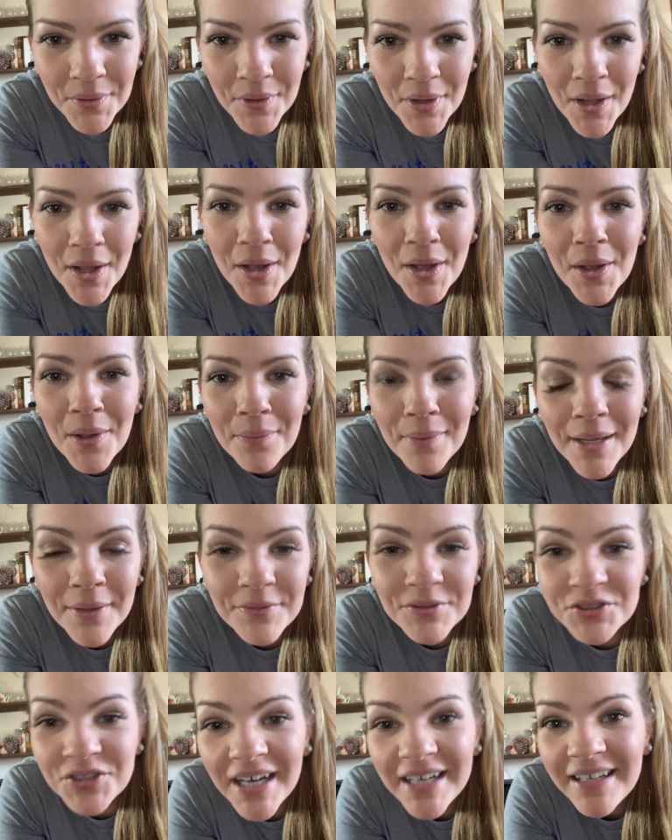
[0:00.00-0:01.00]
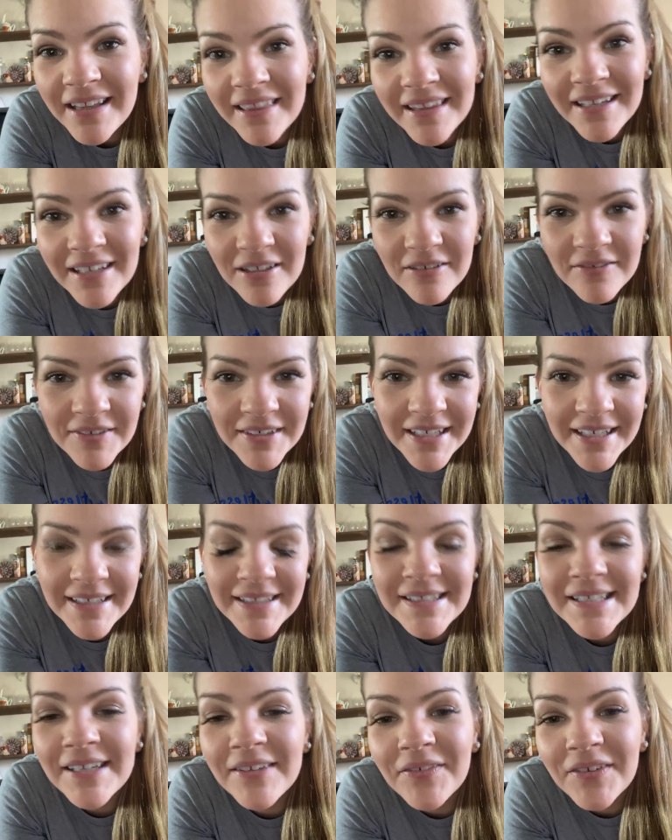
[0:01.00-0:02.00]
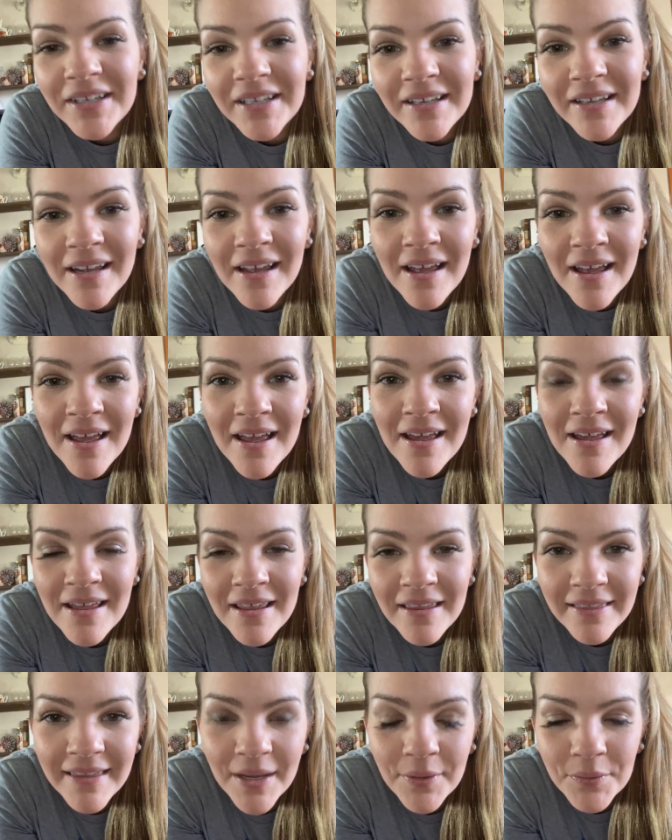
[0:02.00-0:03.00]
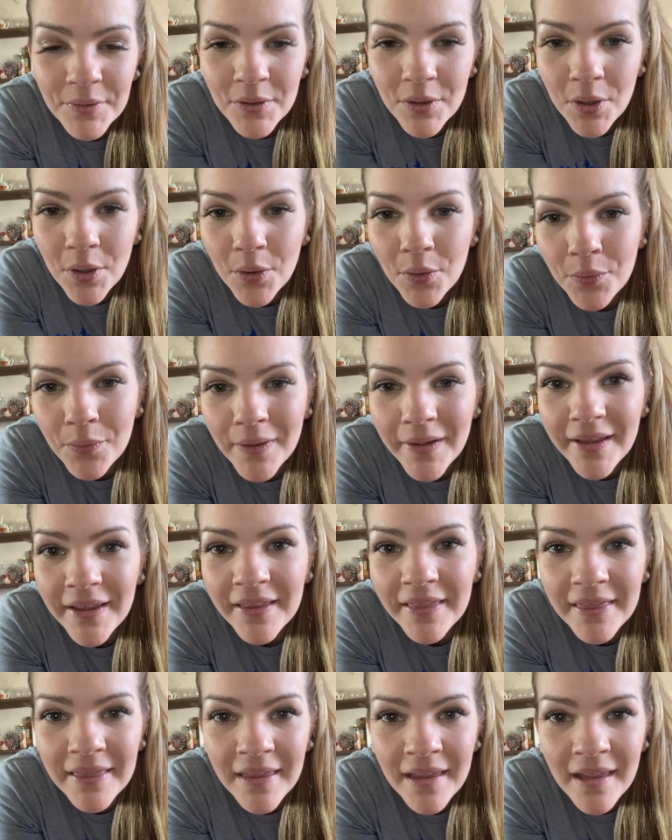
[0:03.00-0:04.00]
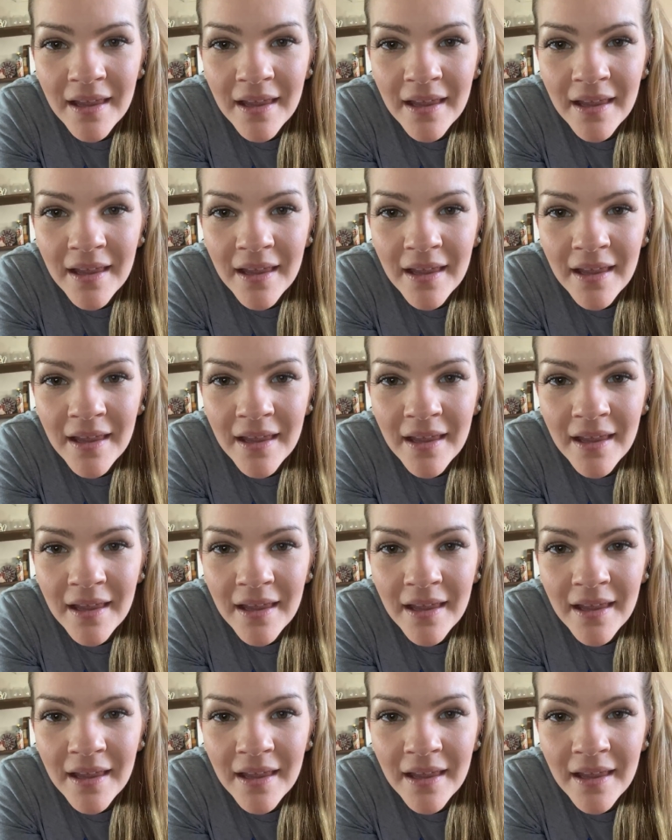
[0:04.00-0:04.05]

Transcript: I was trying to think of an activity that would go with